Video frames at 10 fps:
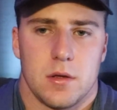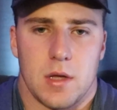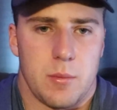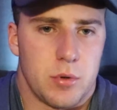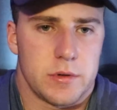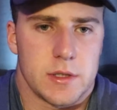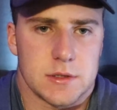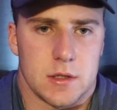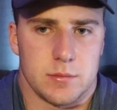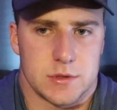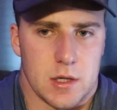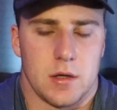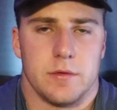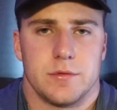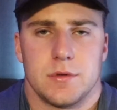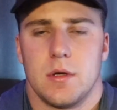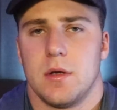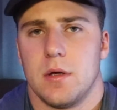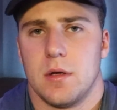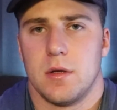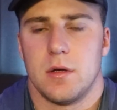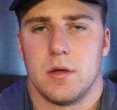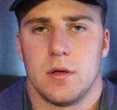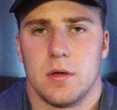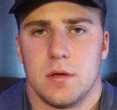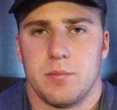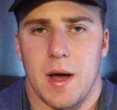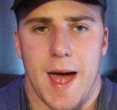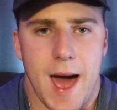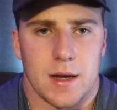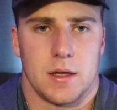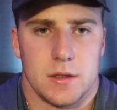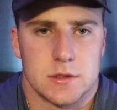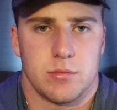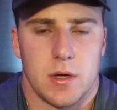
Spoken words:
they put this on themselves by acting this